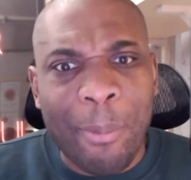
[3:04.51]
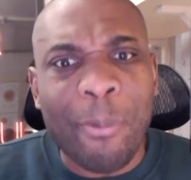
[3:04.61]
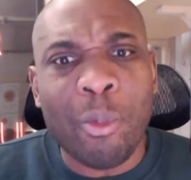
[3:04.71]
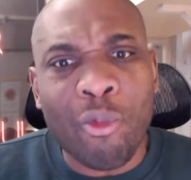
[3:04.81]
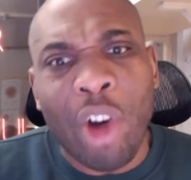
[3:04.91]

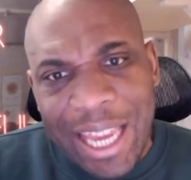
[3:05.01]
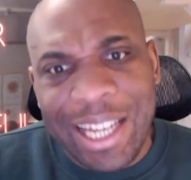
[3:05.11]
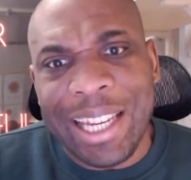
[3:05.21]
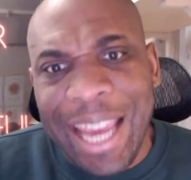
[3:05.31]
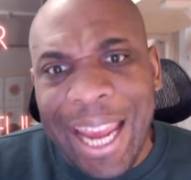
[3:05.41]

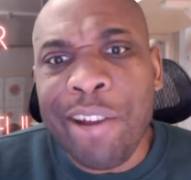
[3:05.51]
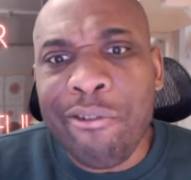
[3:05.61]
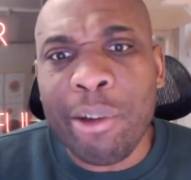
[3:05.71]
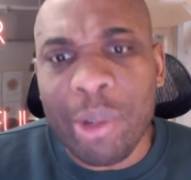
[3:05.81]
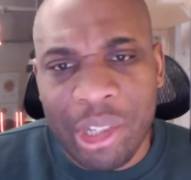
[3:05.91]
rightly
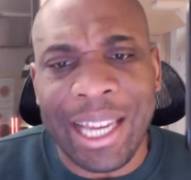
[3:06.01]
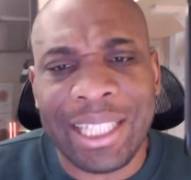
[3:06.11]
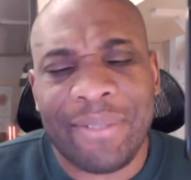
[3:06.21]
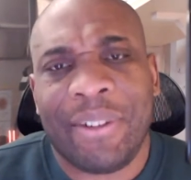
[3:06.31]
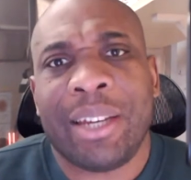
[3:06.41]
angry with
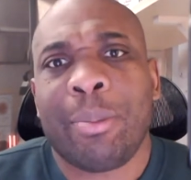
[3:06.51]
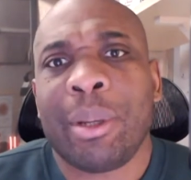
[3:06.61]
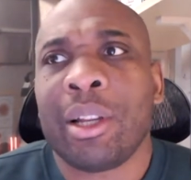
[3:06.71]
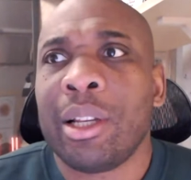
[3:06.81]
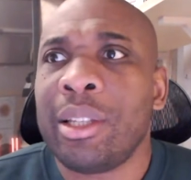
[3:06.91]
Jehoshaphat. It's a bit
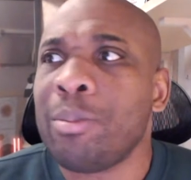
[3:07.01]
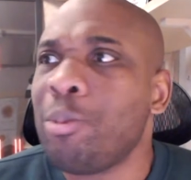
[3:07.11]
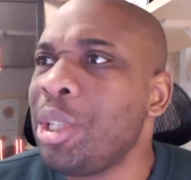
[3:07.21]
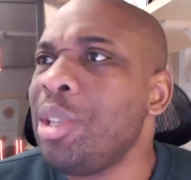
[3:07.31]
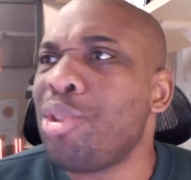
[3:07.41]
like, listen, what
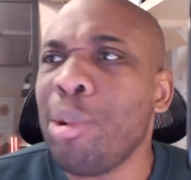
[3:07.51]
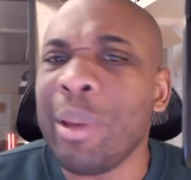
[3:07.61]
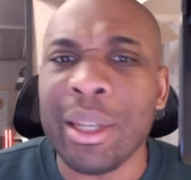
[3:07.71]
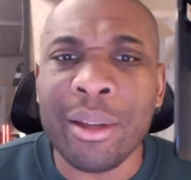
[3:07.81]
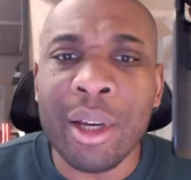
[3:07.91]
are you
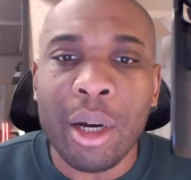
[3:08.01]
doing?